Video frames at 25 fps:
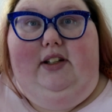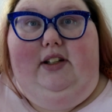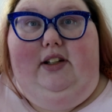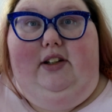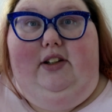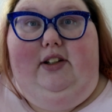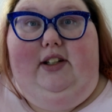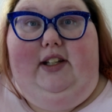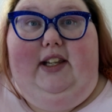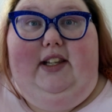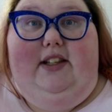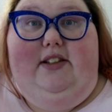
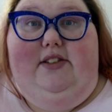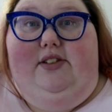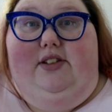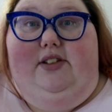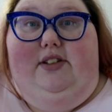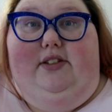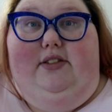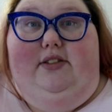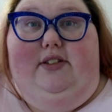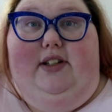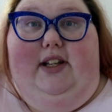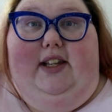hook
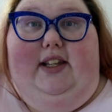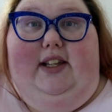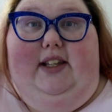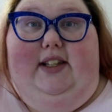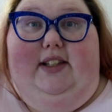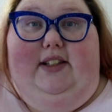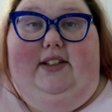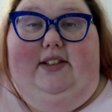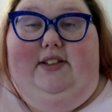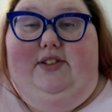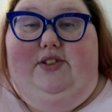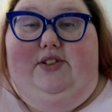into
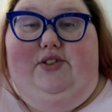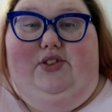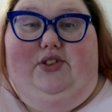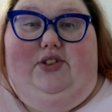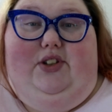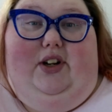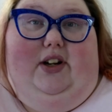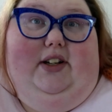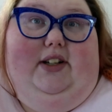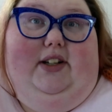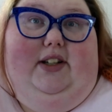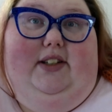and
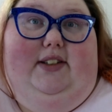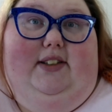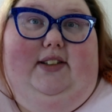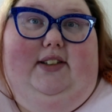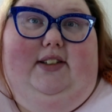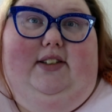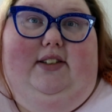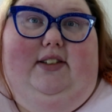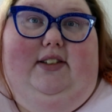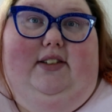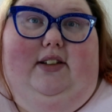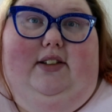start
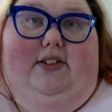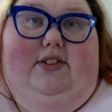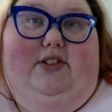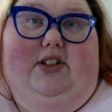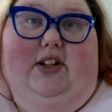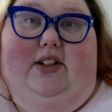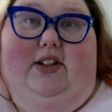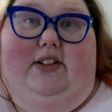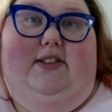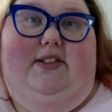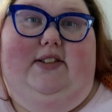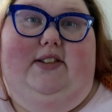
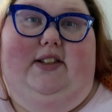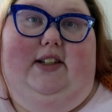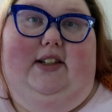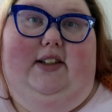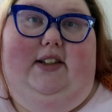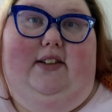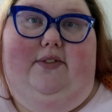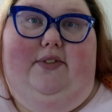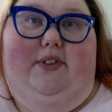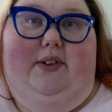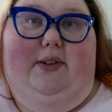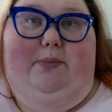the
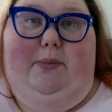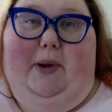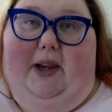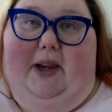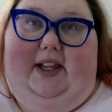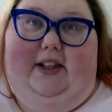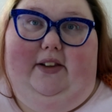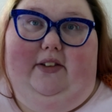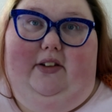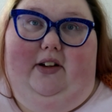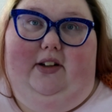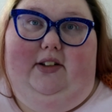sleeve and make
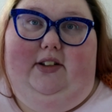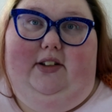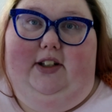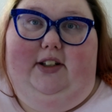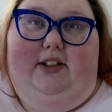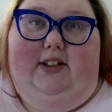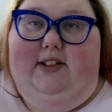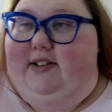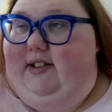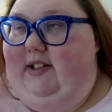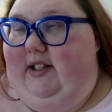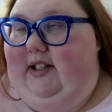it longer.
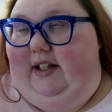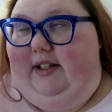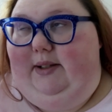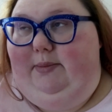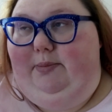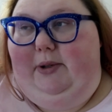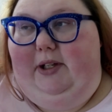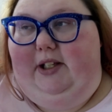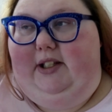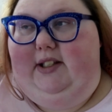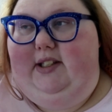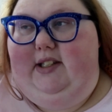It's not a
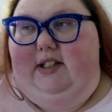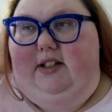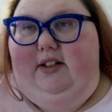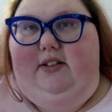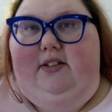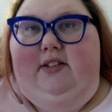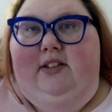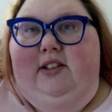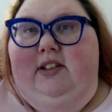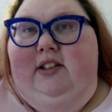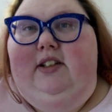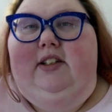big
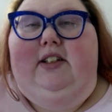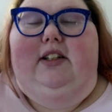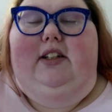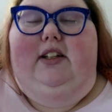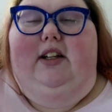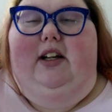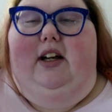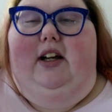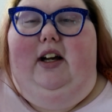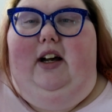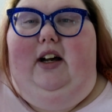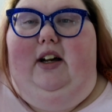deal.
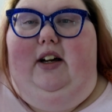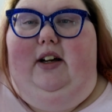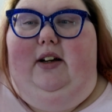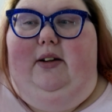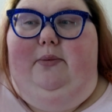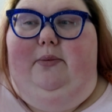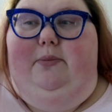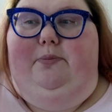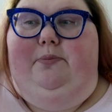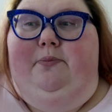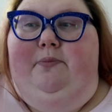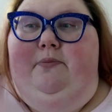
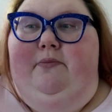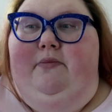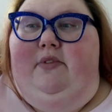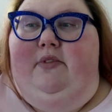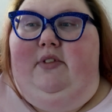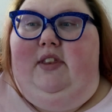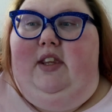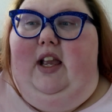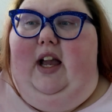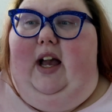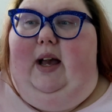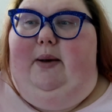Um,
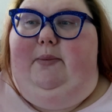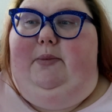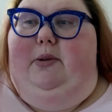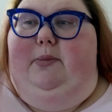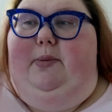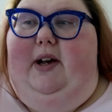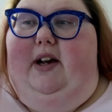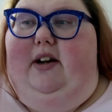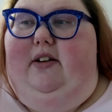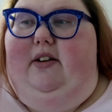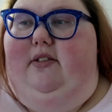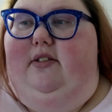I'm
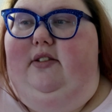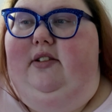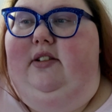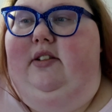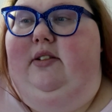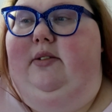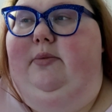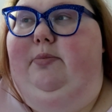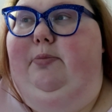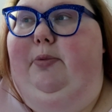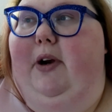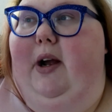about
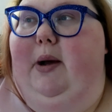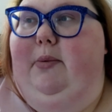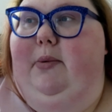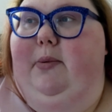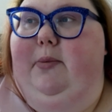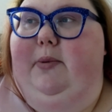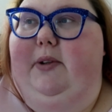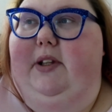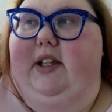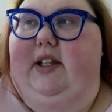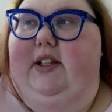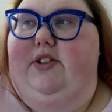
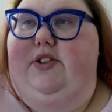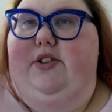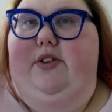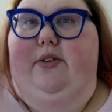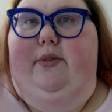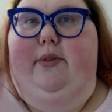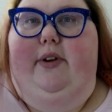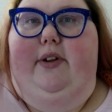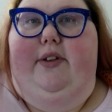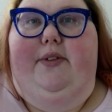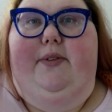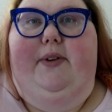probably 2
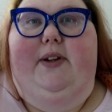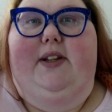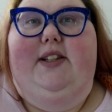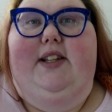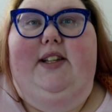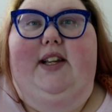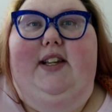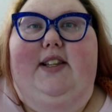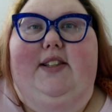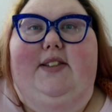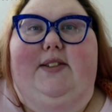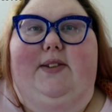or 3
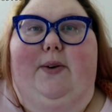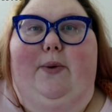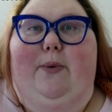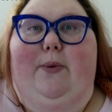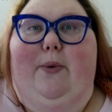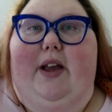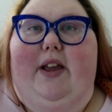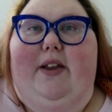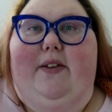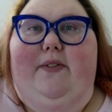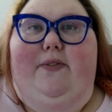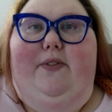days
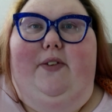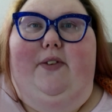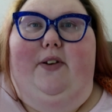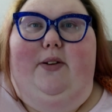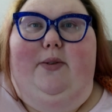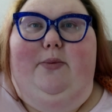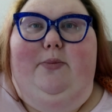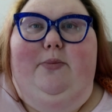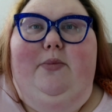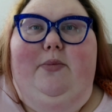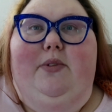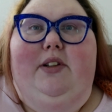away
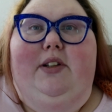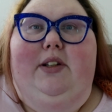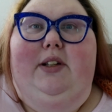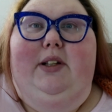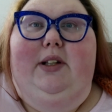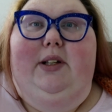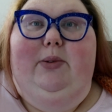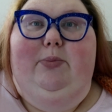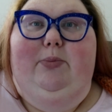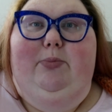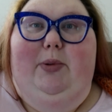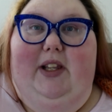from
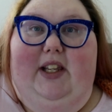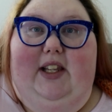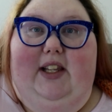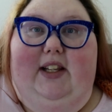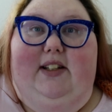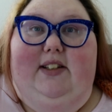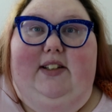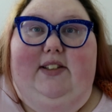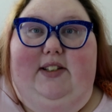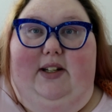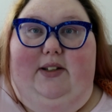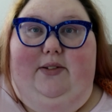
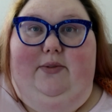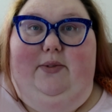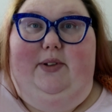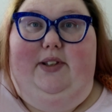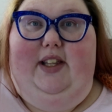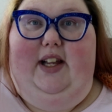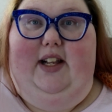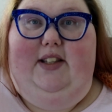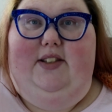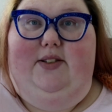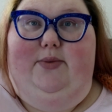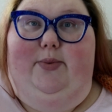being done with
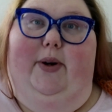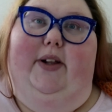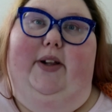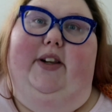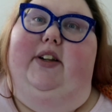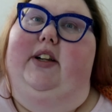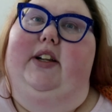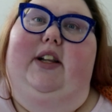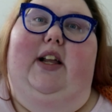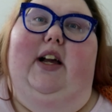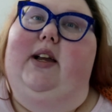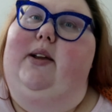that
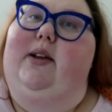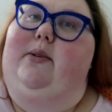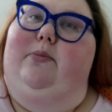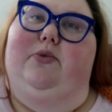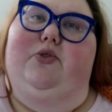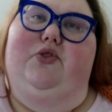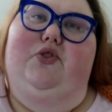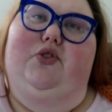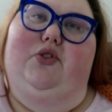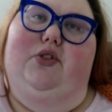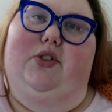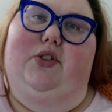sweater, and I am
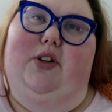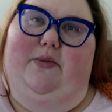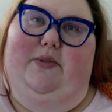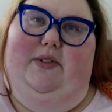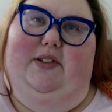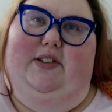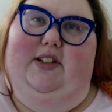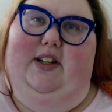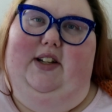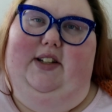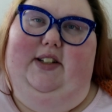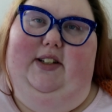so
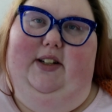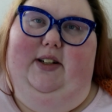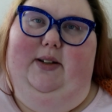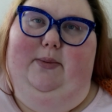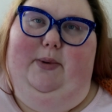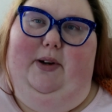excited